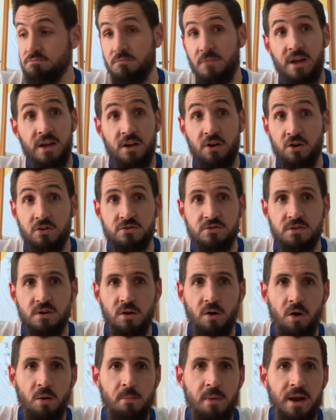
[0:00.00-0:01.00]
it costs a
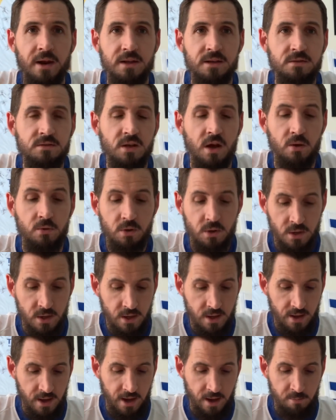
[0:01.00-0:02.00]
lot of money. So,
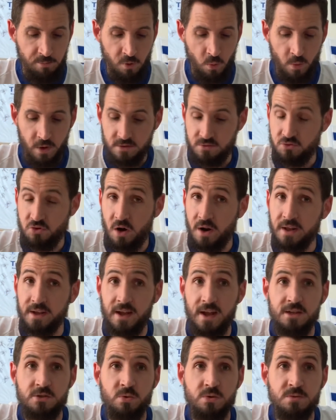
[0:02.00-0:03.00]
but we'll try to
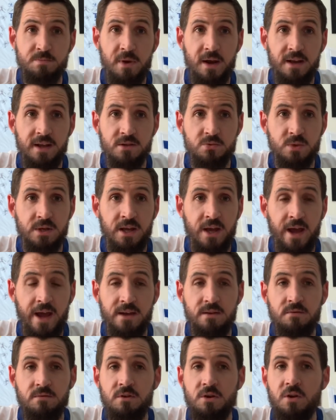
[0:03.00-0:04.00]
get to as many as we
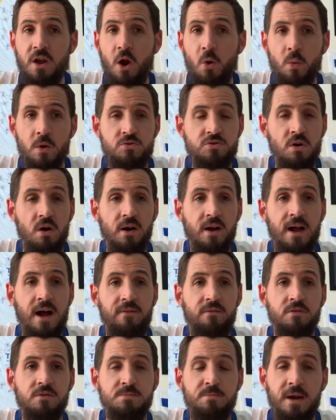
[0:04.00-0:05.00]
can. We'll try and
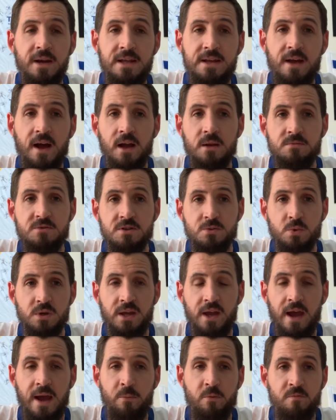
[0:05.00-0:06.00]
cover as many games as we
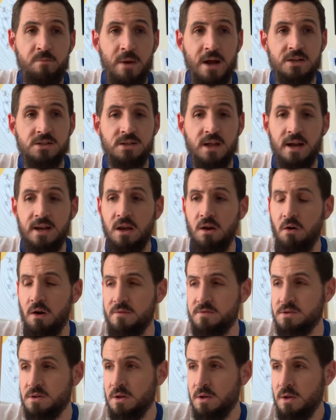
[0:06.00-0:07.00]
can with match day
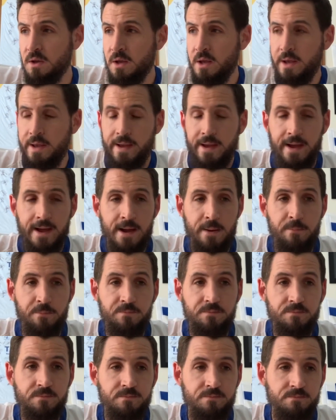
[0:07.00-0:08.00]
lives.
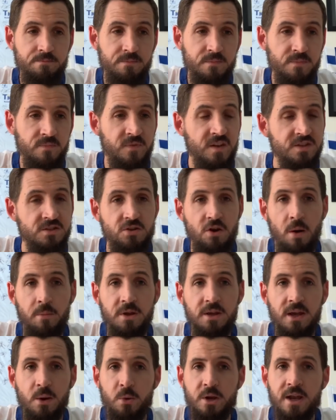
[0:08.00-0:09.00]
This time
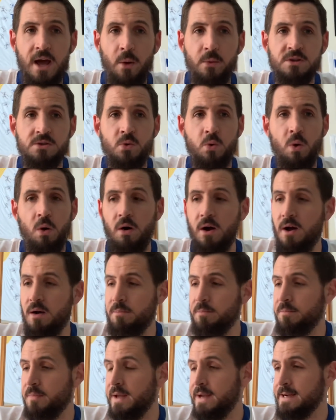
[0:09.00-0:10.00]
of year we know is quiet,
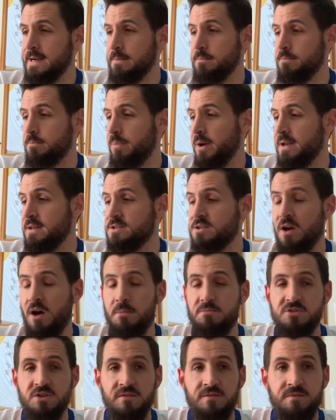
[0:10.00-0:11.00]
but in
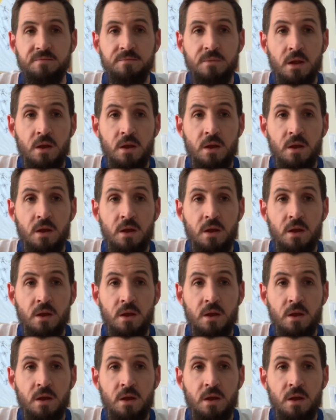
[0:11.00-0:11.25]
terms of